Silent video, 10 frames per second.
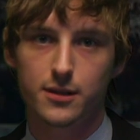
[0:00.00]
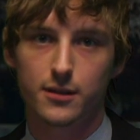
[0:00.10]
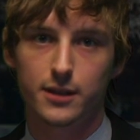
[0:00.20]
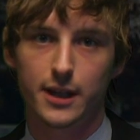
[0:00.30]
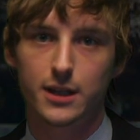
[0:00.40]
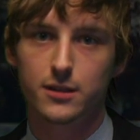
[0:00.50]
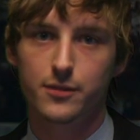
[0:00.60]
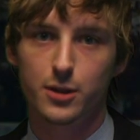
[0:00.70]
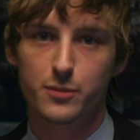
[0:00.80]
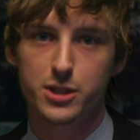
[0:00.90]
all in aid
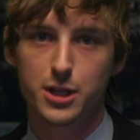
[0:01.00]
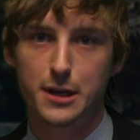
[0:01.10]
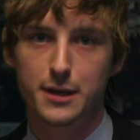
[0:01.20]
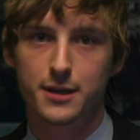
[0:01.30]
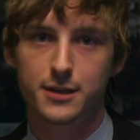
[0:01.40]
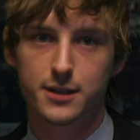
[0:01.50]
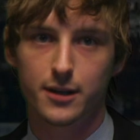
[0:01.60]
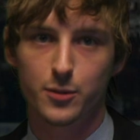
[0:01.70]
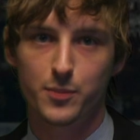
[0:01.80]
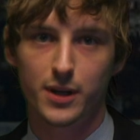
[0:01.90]
of their mission to
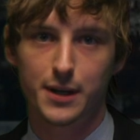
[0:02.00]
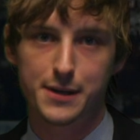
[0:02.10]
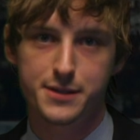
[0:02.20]
help uh,